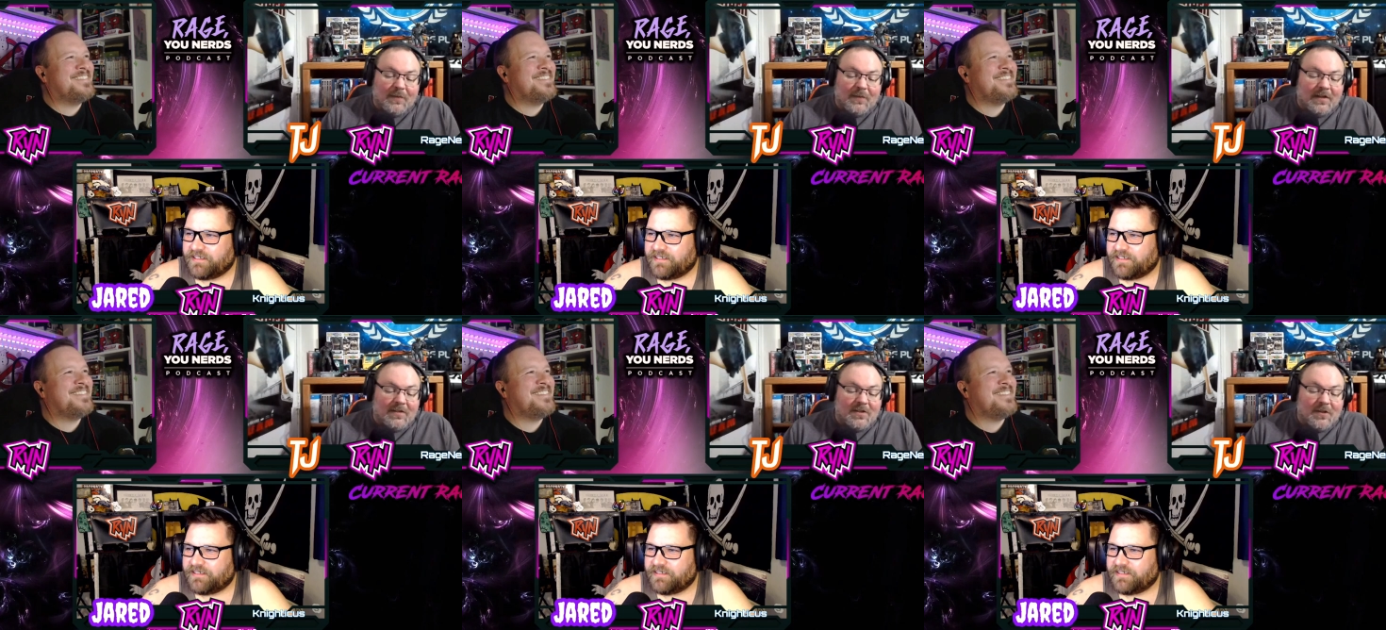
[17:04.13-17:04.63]

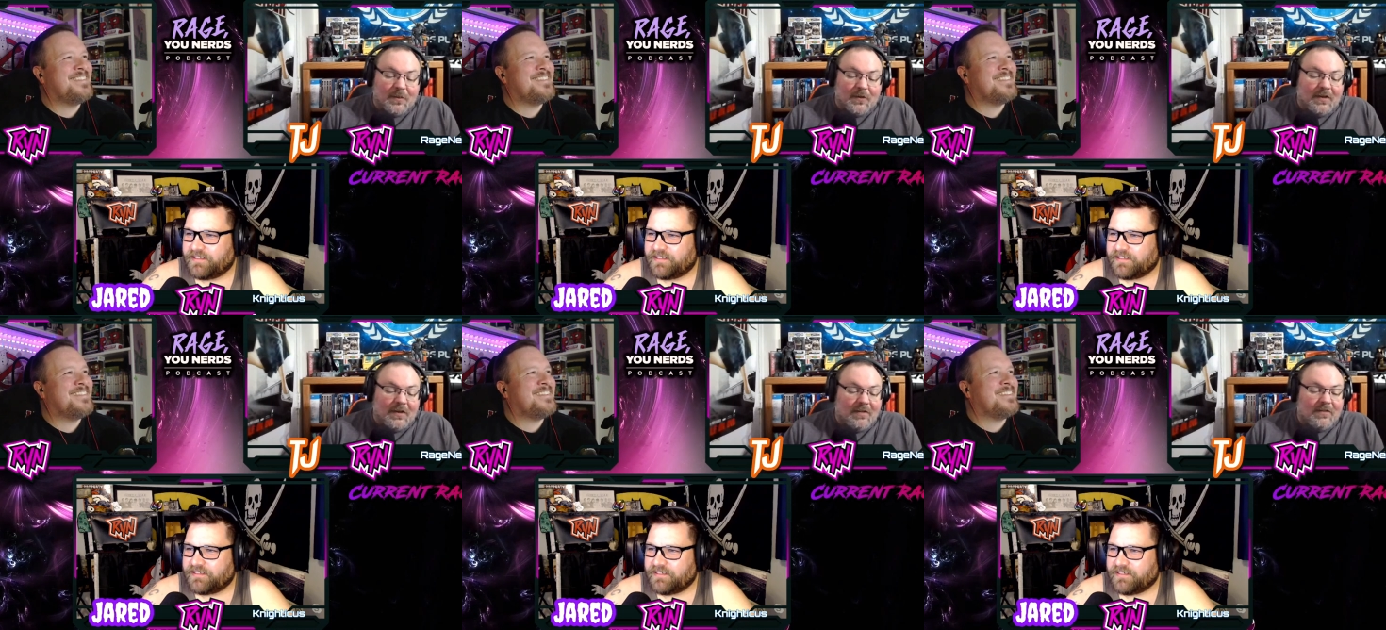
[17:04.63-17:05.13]
Speaker 1: dance
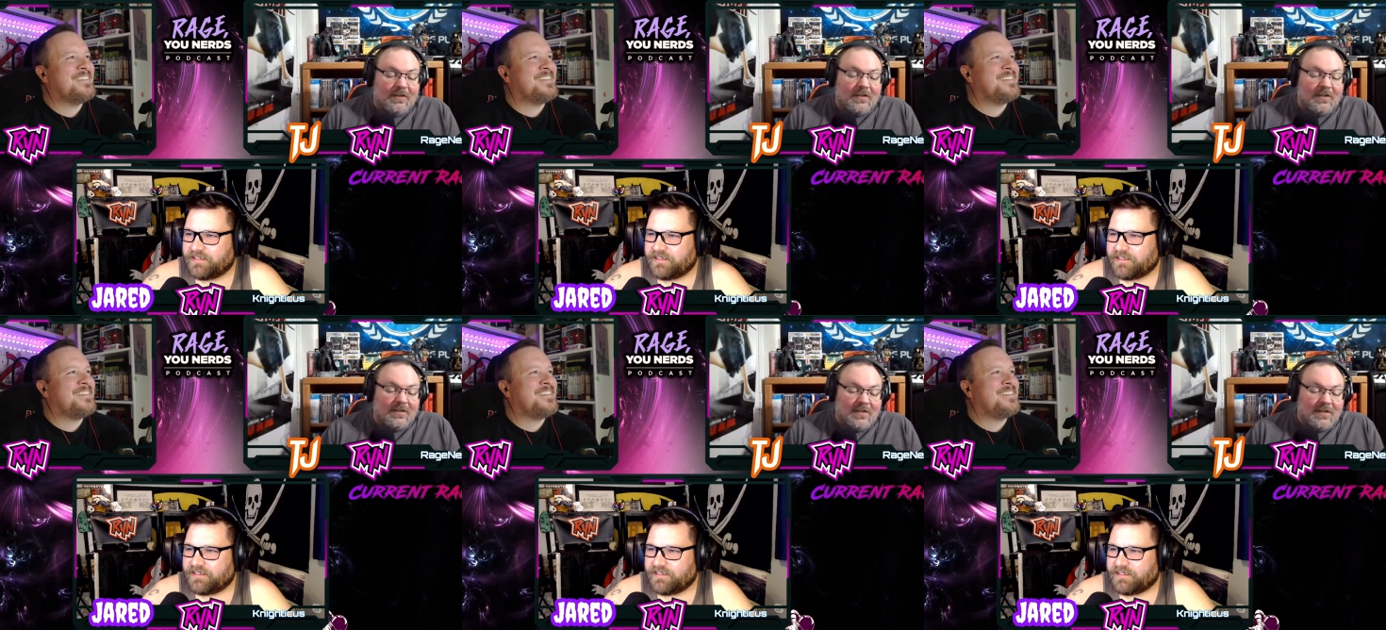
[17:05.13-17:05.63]
number, even
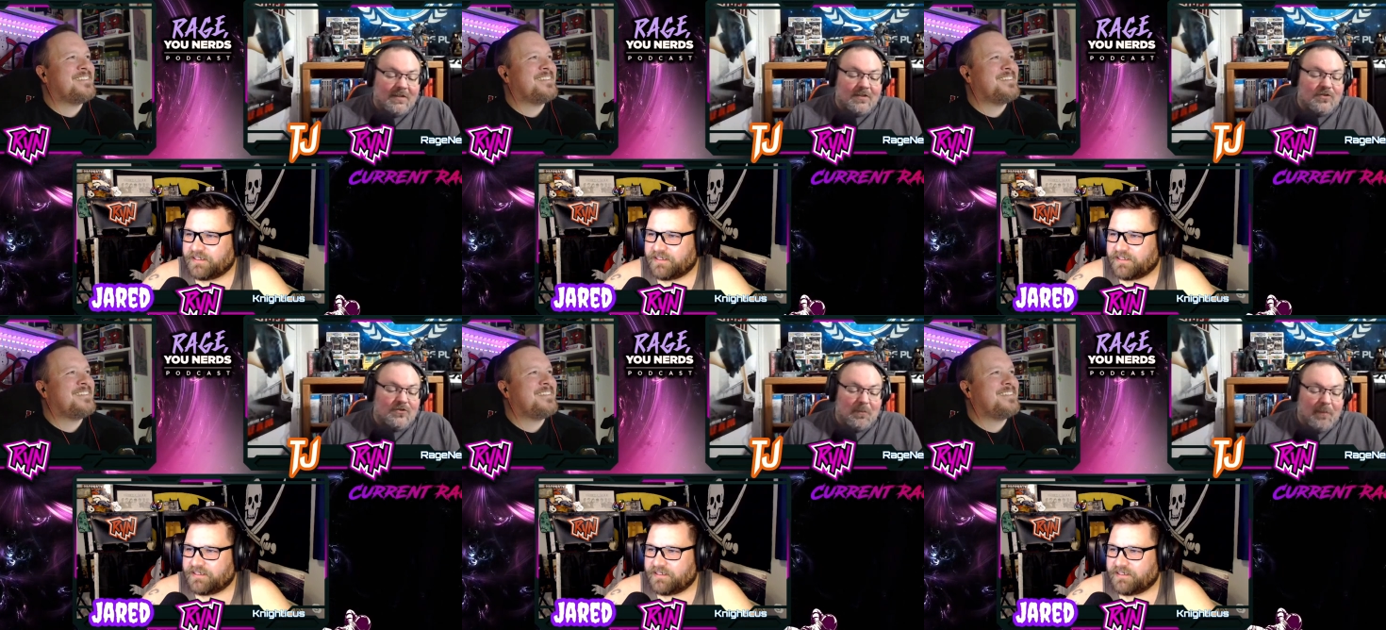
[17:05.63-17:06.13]
the intense
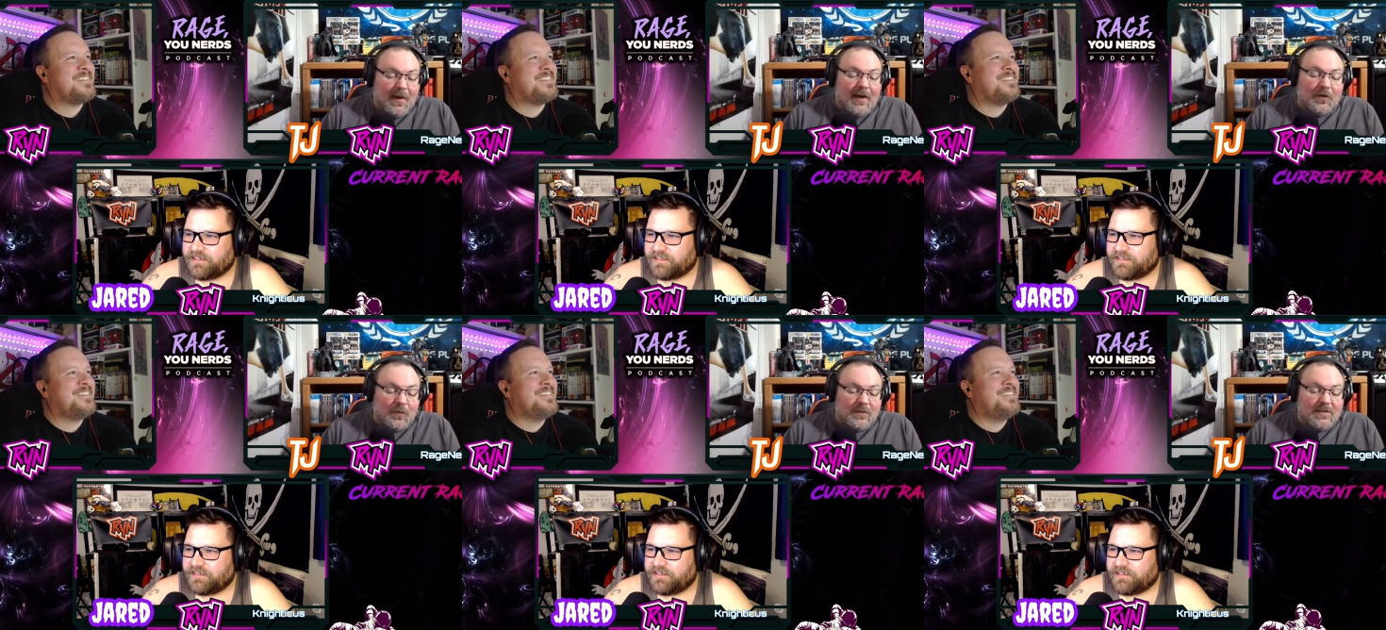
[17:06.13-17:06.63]

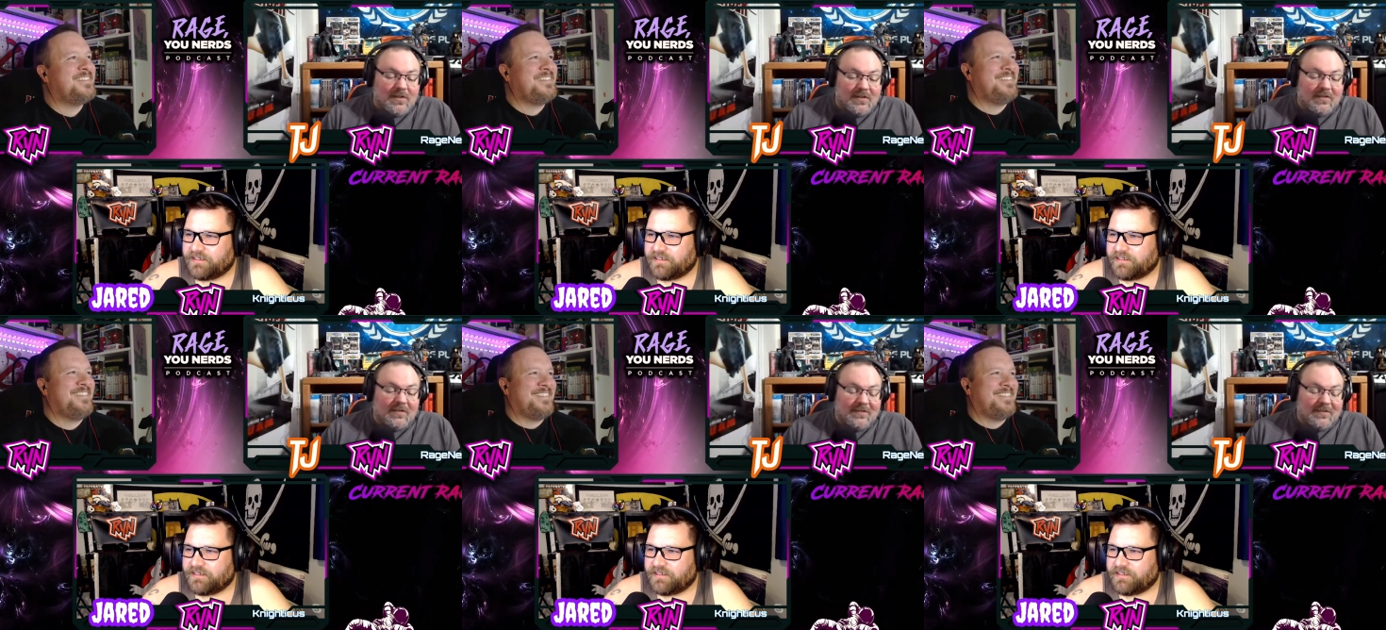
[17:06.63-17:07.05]
dramatic ones.